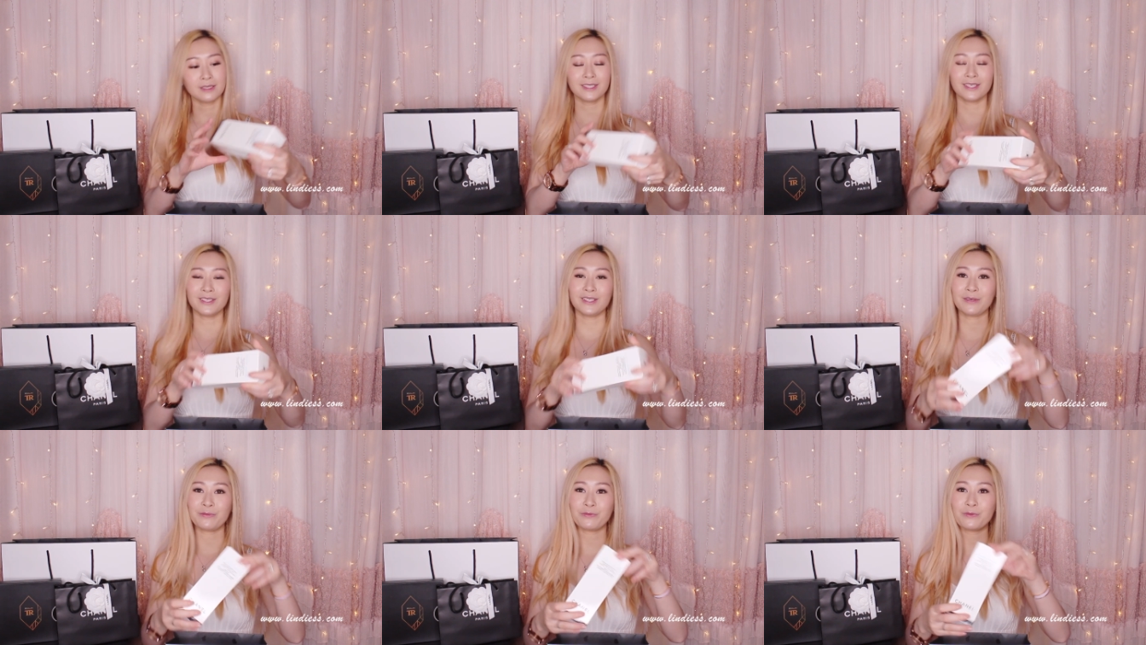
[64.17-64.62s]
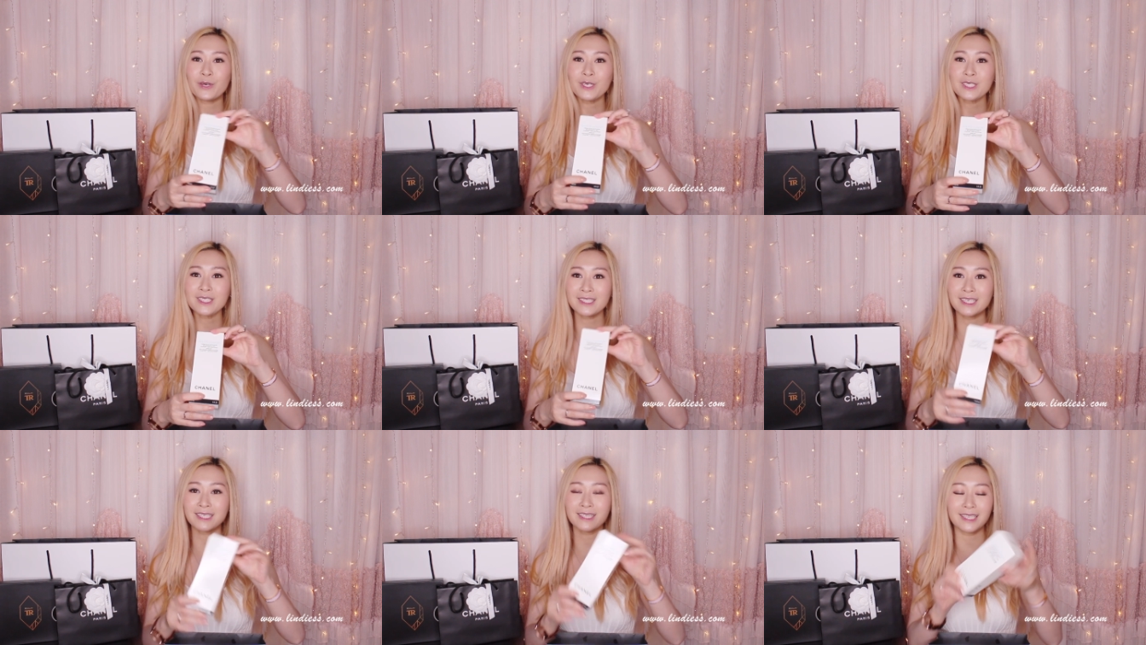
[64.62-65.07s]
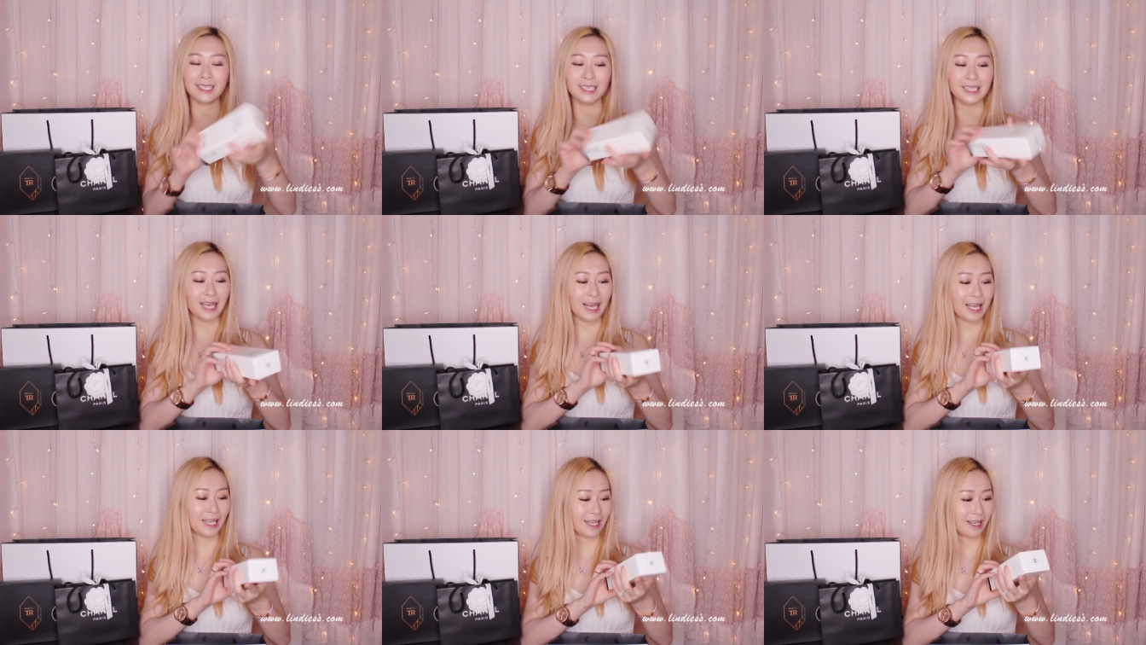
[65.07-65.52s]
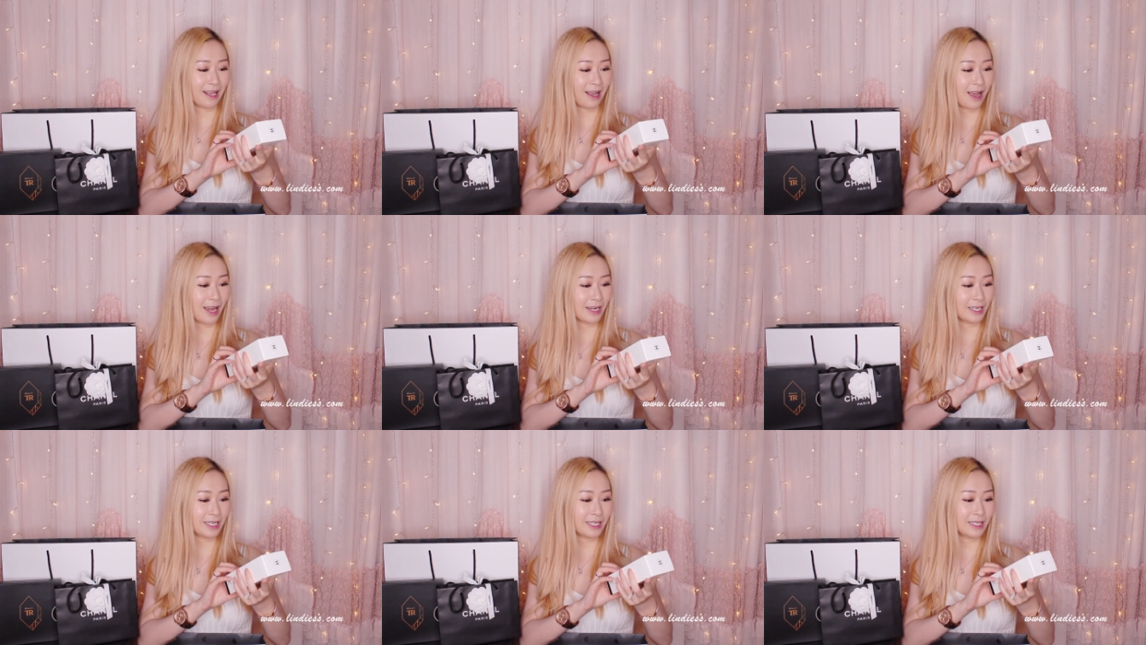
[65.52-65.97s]
So the first thing I
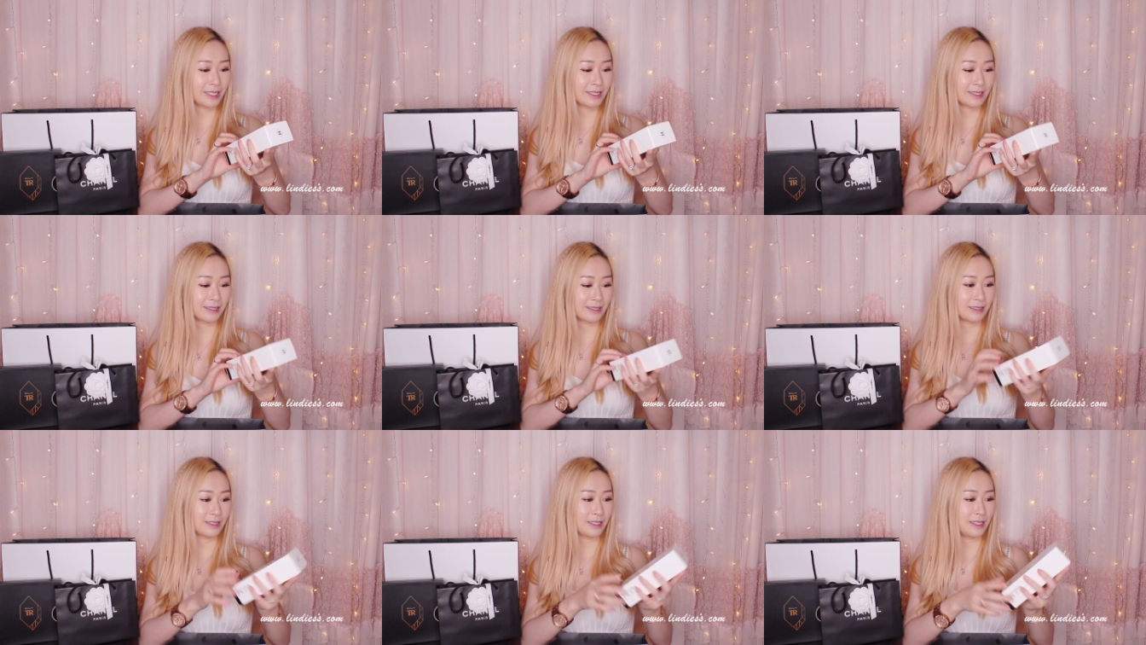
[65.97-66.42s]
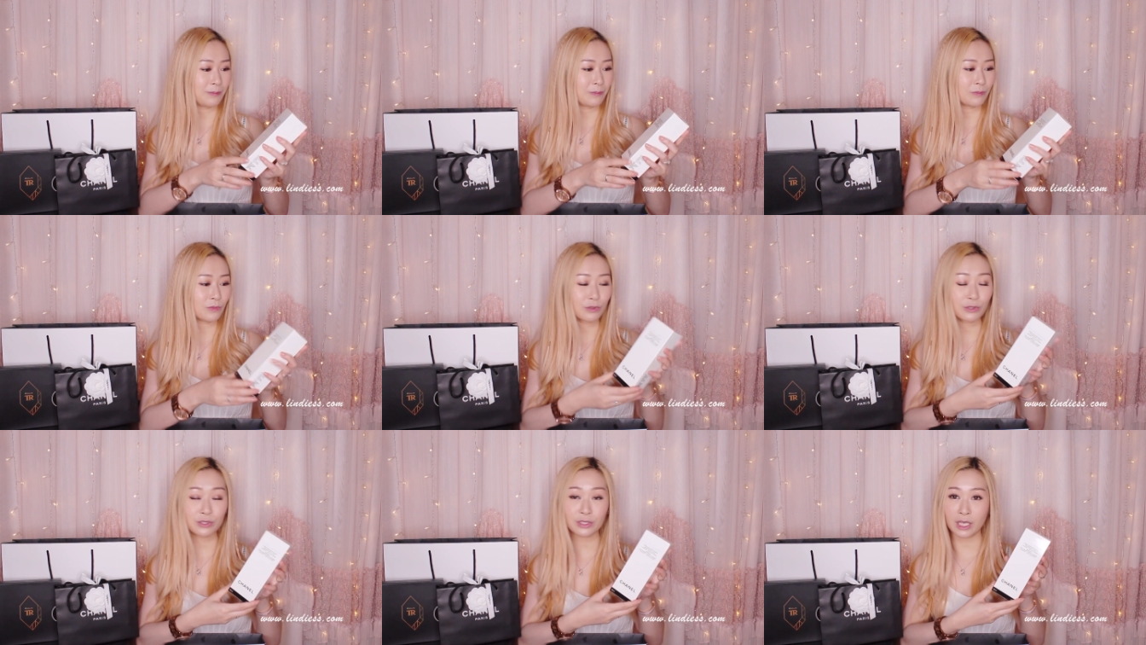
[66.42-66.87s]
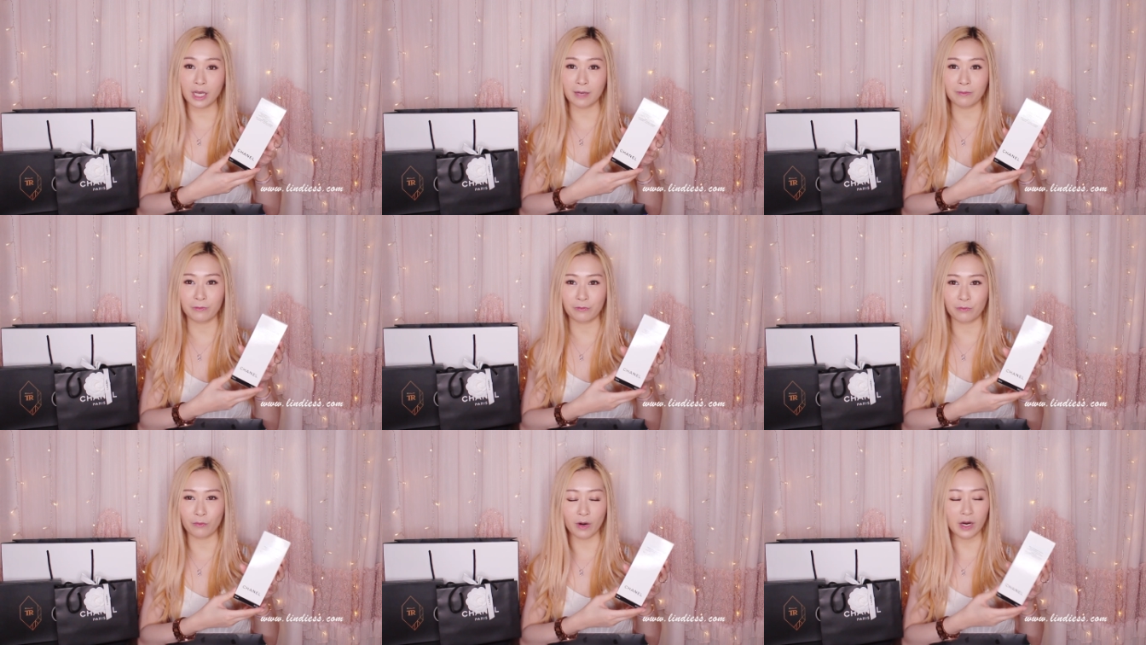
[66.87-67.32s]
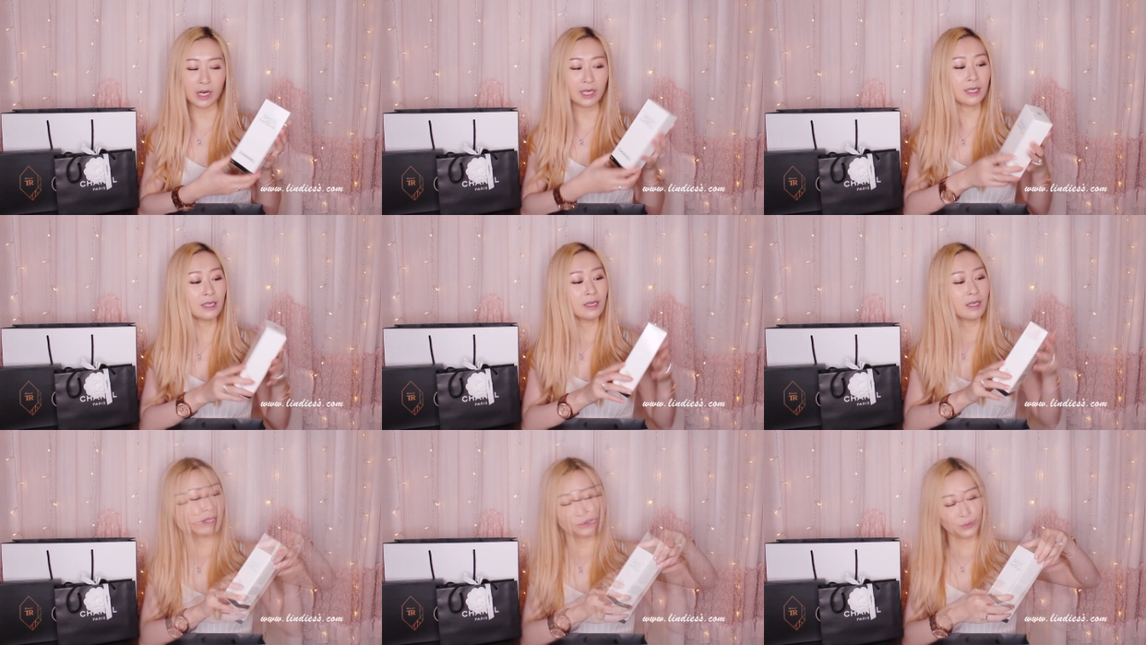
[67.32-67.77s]
got is the Mousse Comfort,
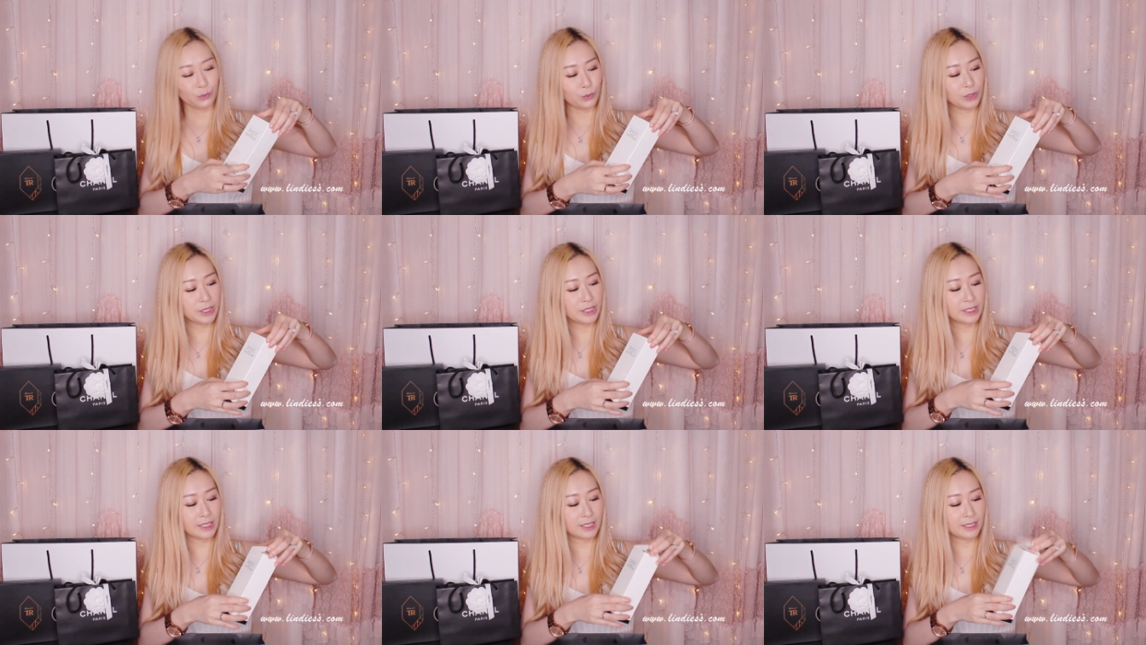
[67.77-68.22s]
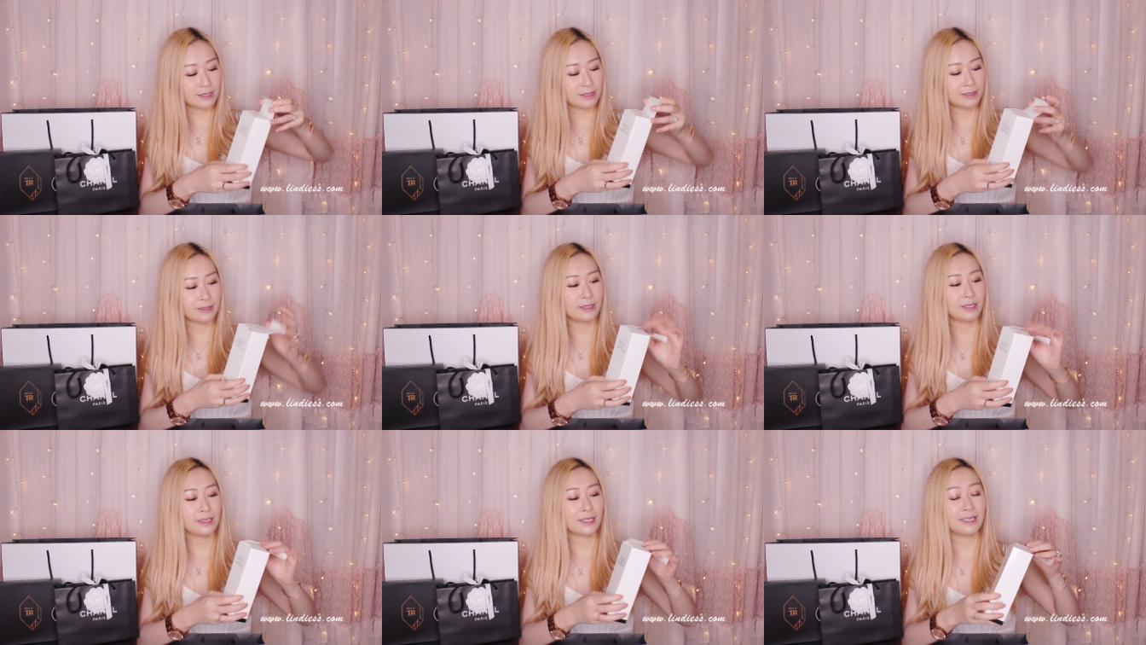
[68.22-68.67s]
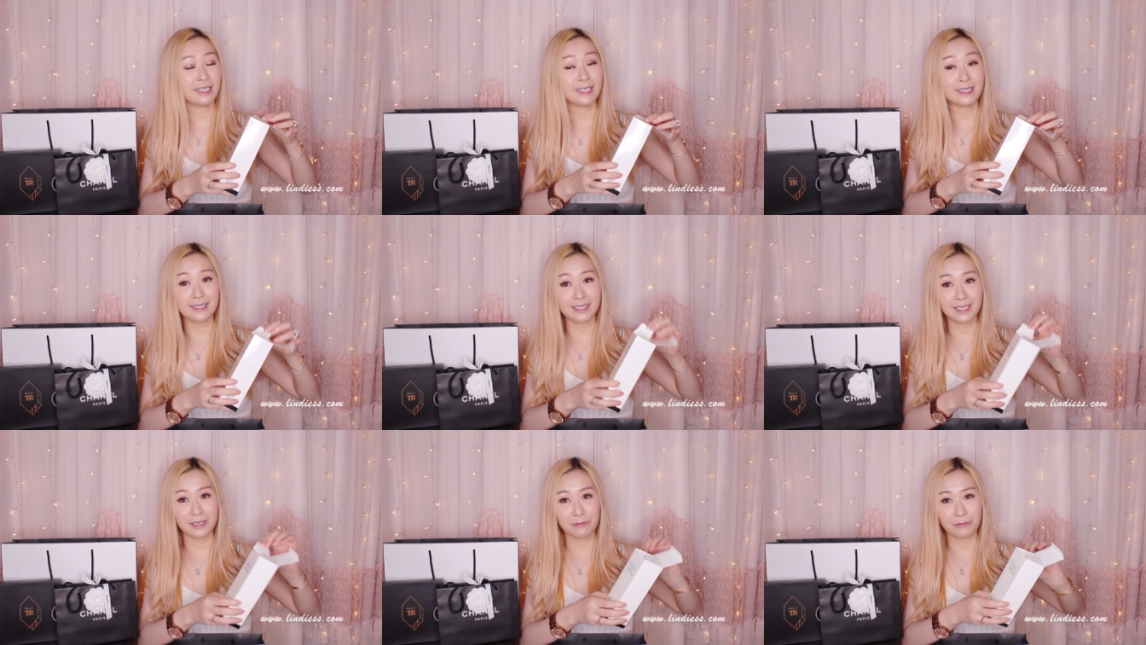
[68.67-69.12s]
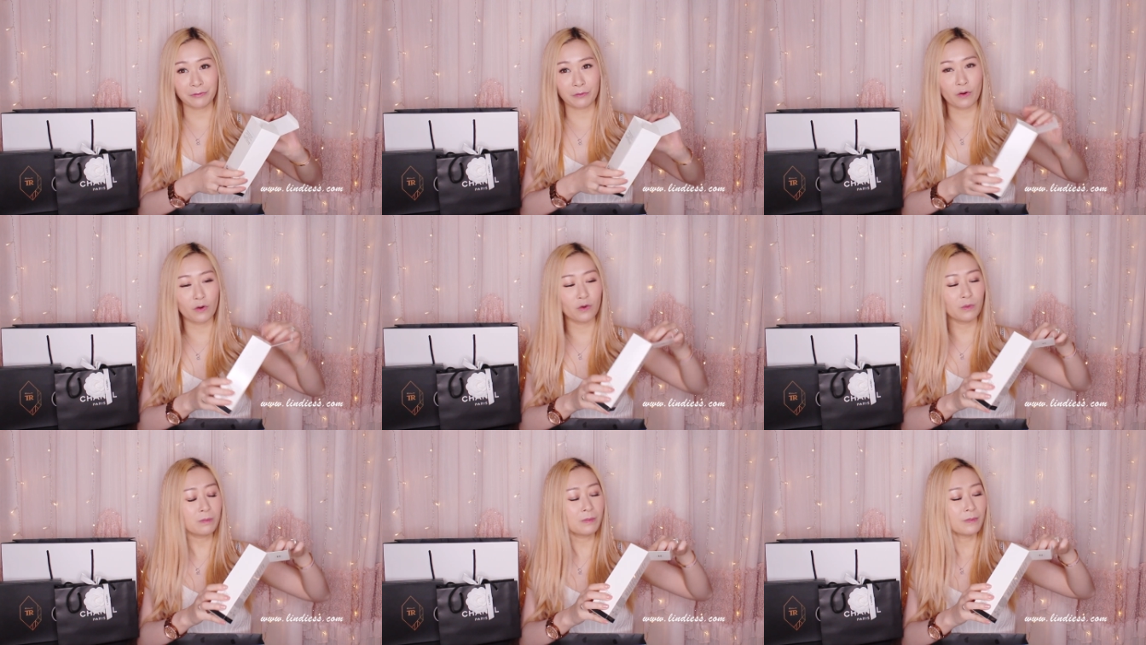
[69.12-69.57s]
which is the cleansing
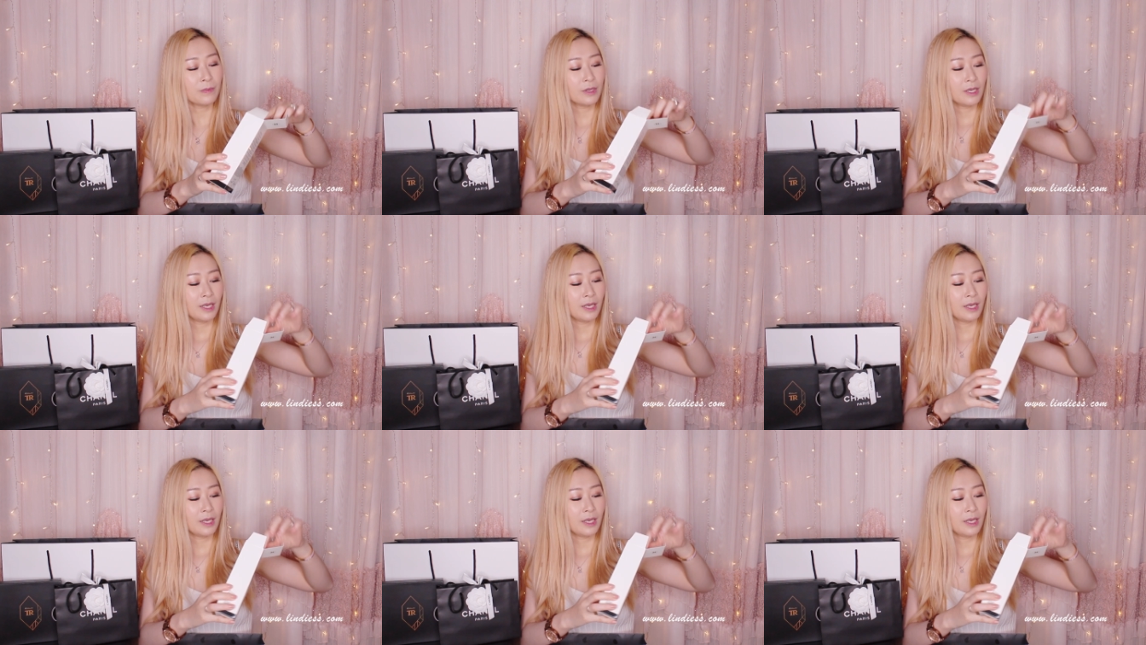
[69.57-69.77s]
foam.